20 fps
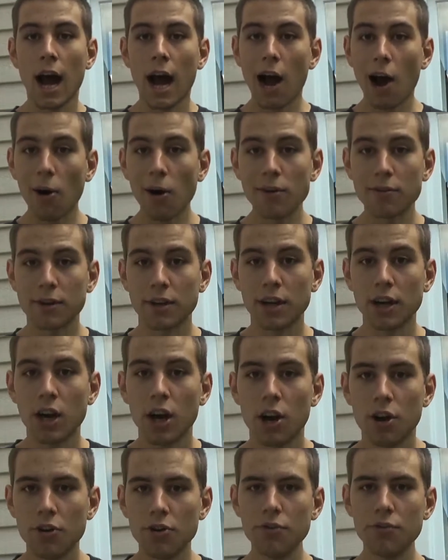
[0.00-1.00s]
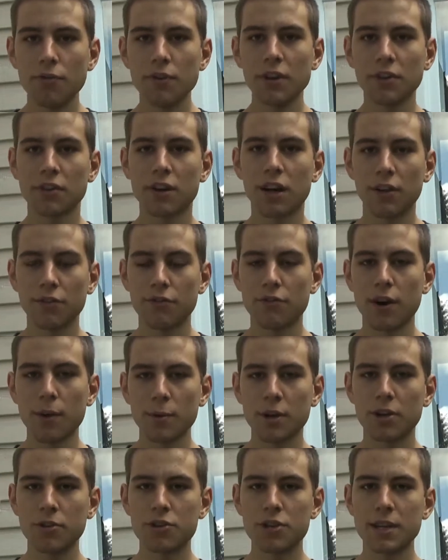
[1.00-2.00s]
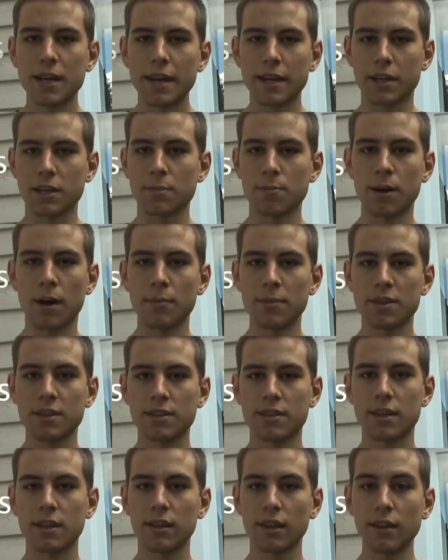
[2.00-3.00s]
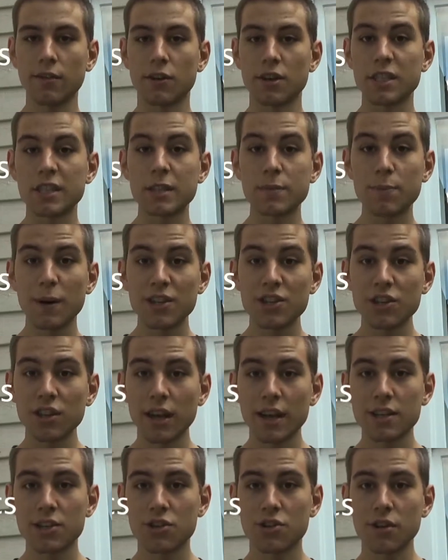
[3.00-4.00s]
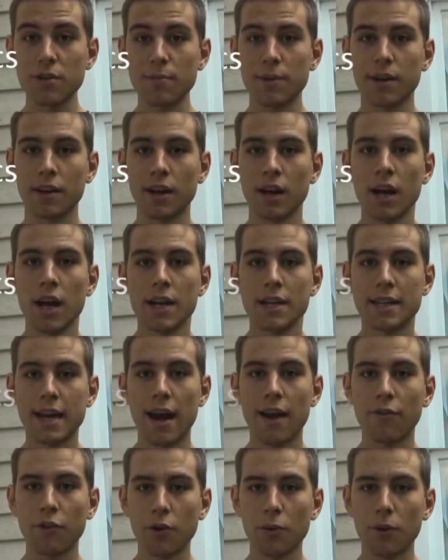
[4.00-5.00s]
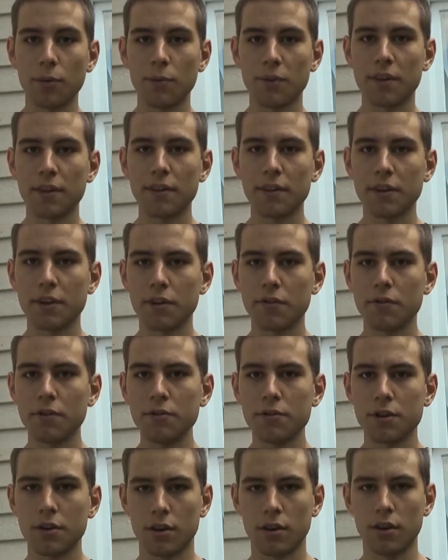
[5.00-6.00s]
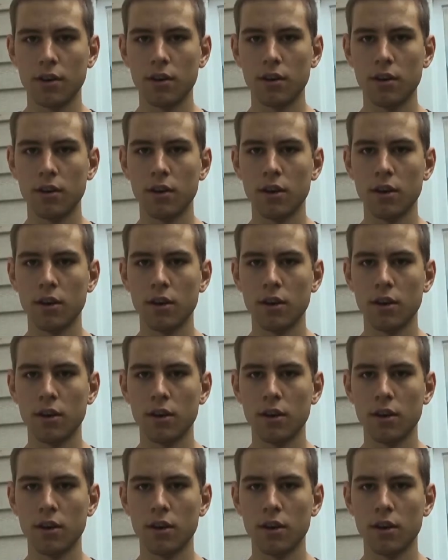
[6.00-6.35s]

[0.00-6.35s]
However, a new field called pharmacogenetics promises to deliver specialized treatment to everyone within the near future.